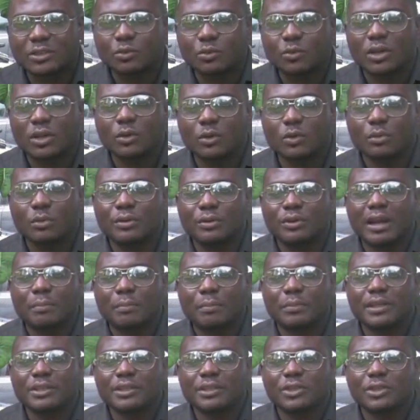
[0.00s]
And that is
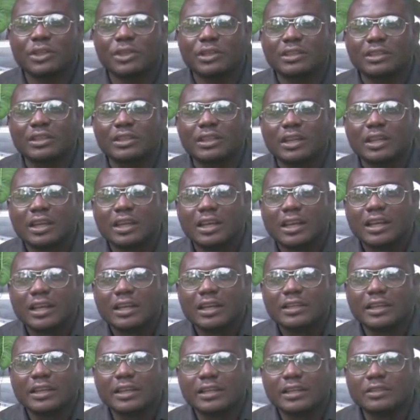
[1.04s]
where we'll be wrapping it on
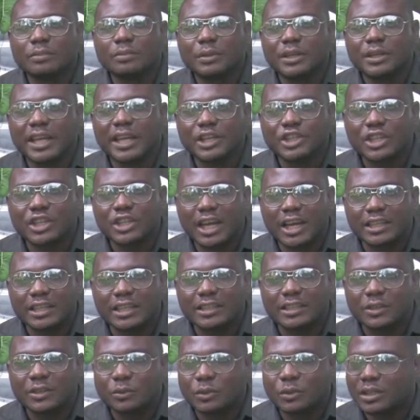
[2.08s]
this
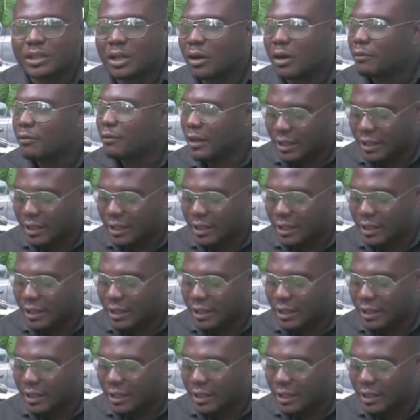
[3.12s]
media chat